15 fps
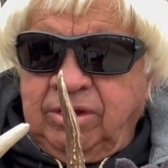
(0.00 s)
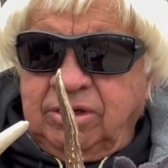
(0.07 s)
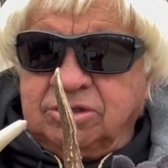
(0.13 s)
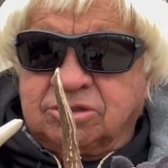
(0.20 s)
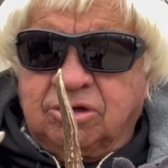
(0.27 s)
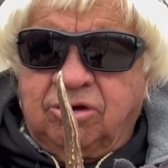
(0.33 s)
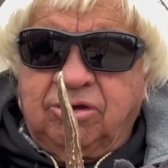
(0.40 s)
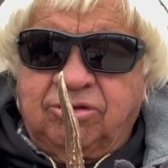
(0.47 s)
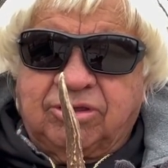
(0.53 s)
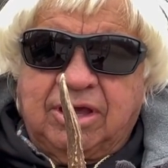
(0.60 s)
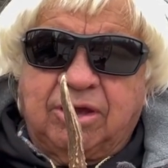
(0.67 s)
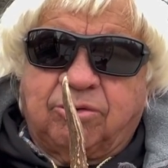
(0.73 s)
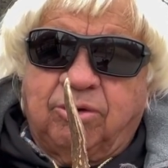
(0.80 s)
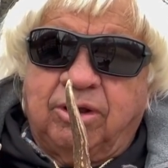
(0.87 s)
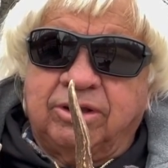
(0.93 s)
So you
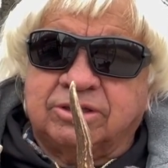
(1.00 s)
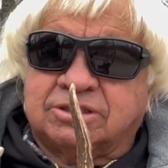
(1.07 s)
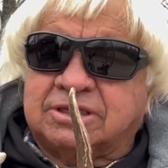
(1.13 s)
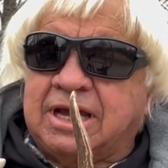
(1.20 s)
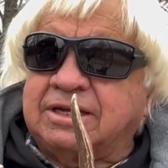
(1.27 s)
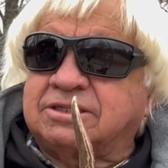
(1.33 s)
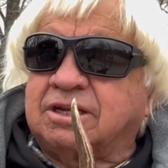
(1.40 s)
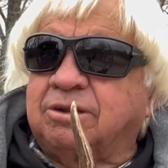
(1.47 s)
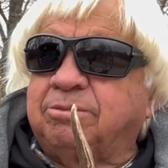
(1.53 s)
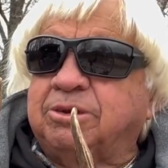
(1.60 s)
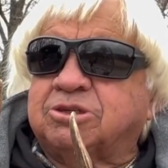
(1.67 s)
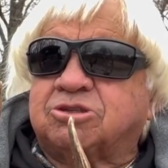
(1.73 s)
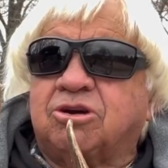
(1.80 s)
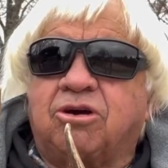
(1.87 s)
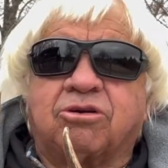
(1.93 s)
think, well, this side's a little bit
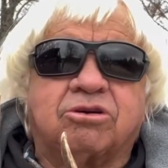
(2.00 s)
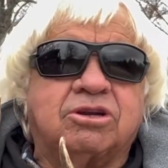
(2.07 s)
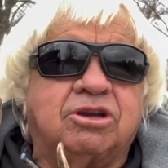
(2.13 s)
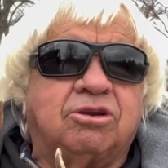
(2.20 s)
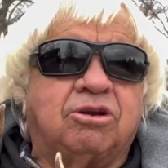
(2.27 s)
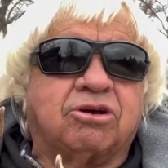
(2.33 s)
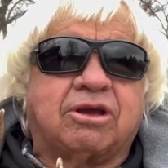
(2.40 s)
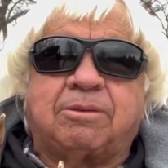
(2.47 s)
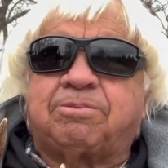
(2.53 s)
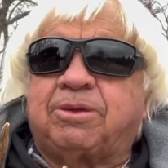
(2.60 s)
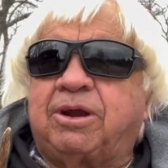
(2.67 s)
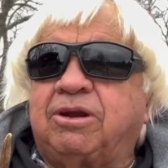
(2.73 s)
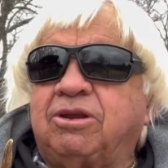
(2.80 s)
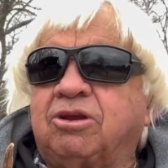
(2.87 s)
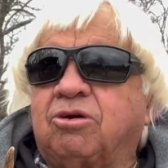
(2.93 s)
stronger. And you look up
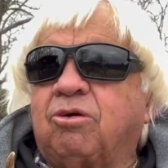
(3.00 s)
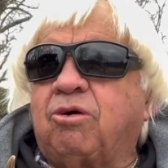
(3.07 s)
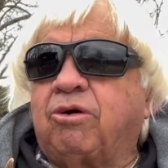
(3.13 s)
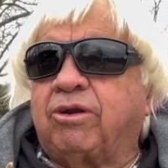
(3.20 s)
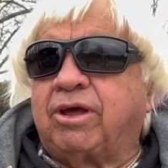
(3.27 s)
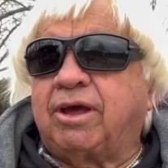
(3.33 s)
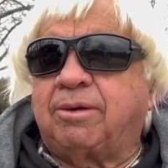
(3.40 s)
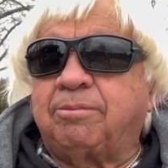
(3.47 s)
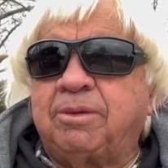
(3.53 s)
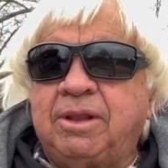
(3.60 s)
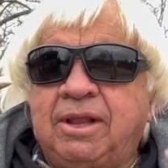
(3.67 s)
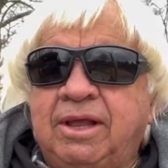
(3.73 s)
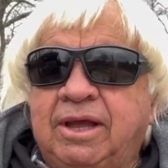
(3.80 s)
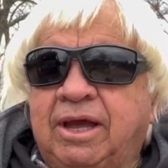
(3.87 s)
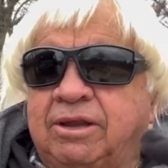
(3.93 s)
there and you go on up
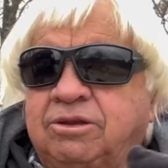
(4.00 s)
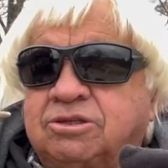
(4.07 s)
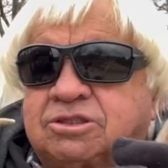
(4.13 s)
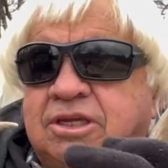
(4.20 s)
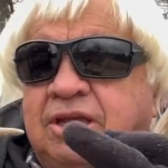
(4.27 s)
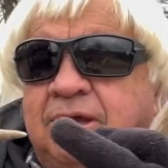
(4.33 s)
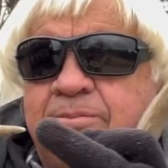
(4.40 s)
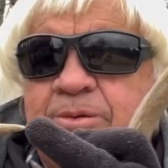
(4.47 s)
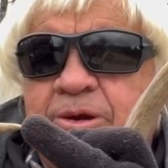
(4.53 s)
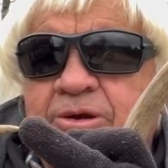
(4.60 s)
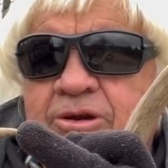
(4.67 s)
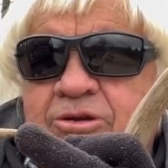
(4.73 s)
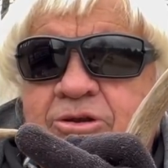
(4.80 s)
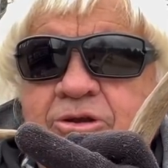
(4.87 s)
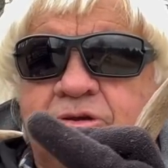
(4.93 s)
and you see up here in
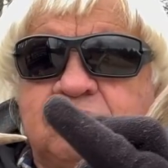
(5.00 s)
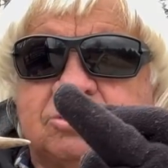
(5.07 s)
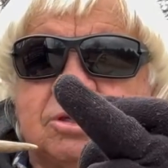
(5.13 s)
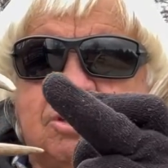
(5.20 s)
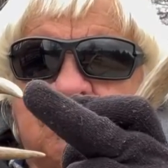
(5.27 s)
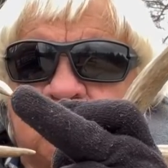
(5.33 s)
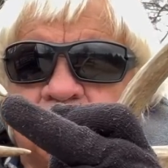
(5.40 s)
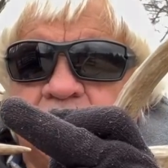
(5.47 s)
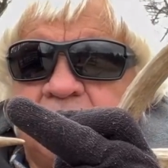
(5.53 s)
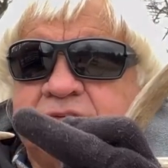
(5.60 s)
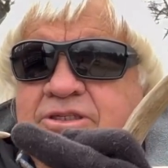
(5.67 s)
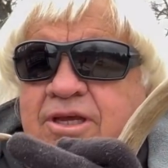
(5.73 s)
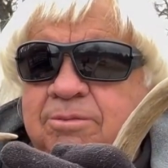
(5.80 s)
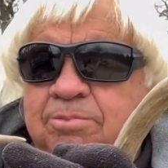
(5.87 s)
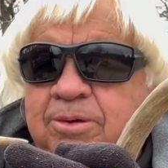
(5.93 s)
the twos and the
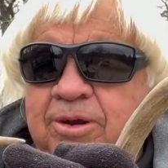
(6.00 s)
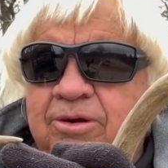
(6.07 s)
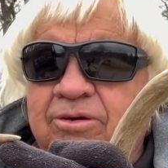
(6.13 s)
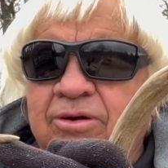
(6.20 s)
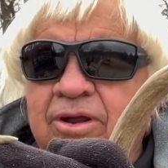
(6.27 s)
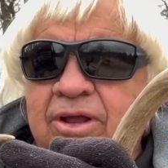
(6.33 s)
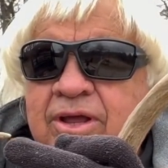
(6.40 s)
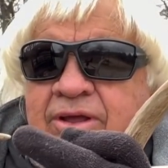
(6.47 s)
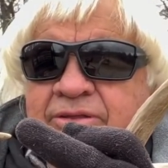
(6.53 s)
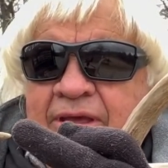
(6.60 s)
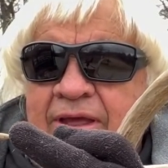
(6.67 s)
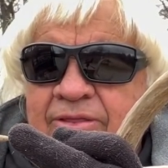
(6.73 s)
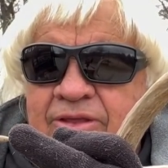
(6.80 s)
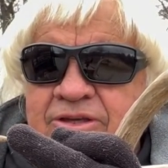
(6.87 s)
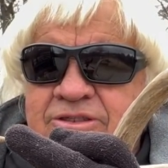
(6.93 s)
threes up here
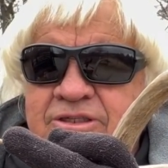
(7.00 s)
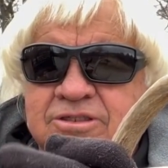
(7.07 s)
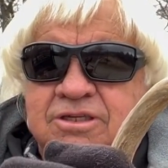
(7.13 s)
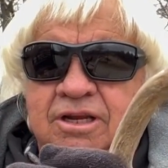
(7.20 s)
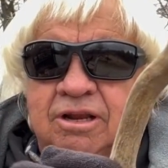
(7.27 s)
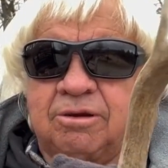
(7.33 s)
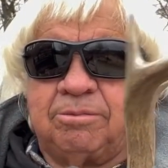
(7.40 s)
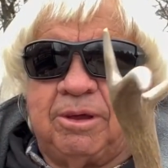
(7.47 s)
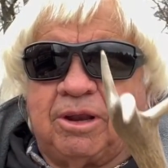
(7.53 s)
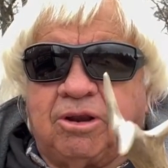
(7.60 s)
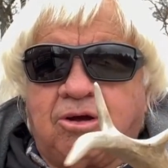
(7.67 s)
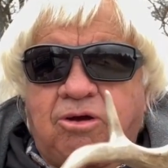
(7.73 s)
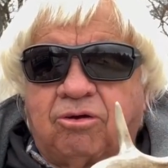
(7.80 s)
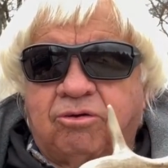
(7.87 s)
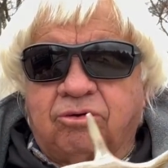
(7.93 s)
that this is a little bit
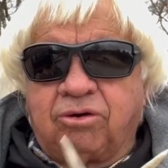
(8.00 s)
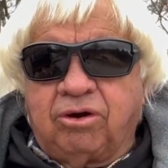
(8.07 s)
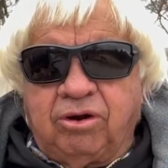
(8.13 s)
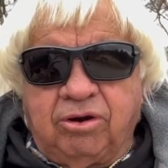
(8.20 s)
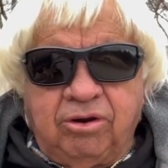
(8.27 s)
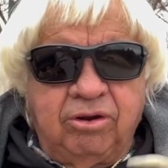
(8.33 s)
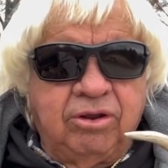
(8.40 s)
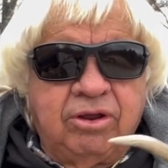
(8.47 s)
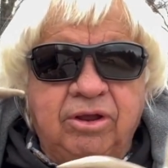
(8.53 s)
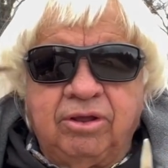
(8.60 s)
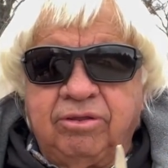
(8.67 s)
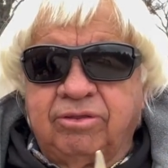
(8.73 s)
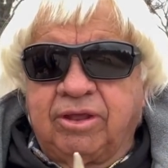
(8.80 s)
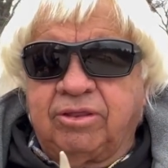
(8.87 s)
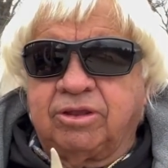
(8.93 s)
longer
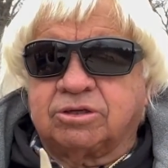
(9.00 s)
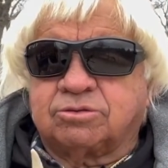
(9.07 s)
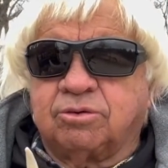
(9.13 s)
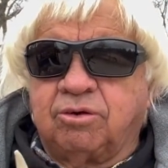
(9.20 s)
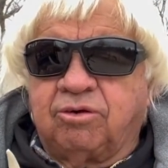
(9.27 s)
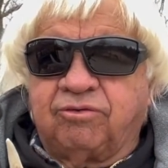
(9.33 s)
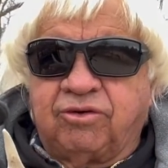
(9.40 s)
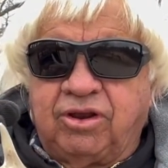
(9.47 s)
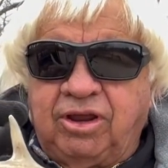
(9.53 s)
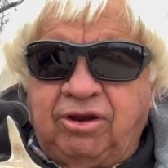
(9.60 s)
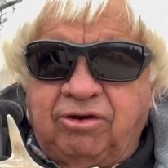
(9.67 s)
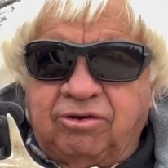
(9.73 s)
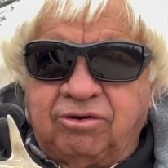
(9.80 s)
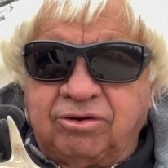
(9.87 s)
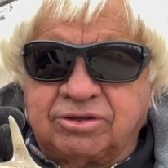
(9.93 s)
than this one over
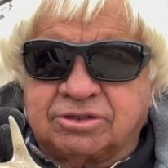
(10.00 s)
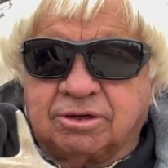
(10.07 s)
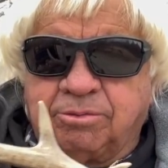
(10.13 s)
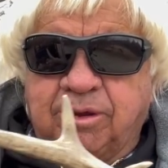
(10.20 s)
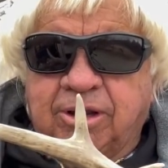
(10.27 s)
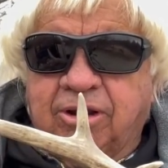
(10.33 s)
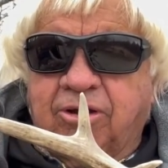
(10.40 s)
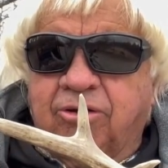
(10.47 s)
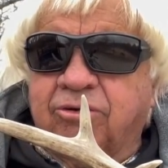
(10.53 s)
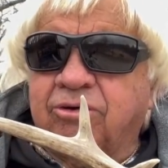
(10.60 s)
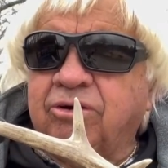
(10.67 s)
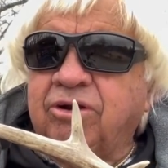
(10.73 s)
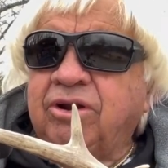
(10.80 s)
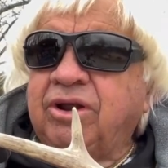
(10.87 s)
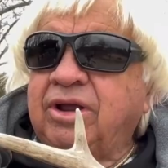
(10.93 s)
here. It's a little bit
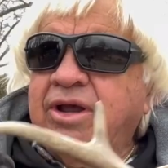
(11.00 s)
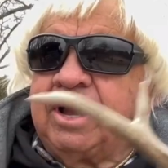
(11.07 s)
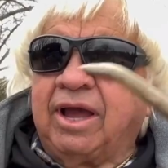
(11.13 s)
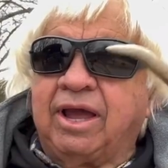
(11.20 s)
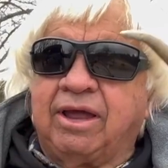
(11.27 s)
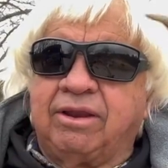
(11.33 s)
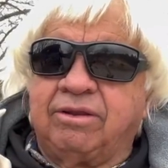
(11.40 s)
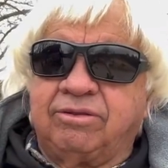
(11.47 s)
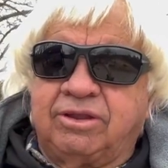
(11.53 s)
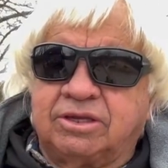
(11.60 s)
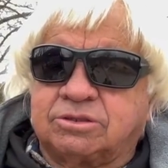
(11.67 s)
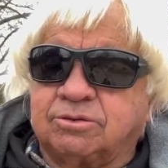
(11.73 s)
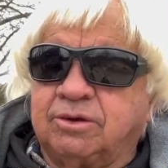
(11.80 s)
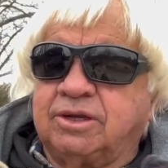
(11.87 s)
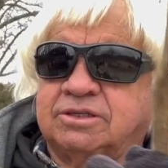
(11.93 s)
longer. And
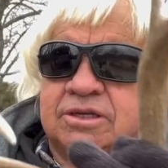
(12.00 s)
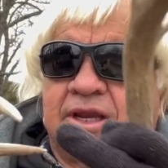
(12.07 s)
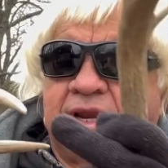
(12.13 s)
this one is a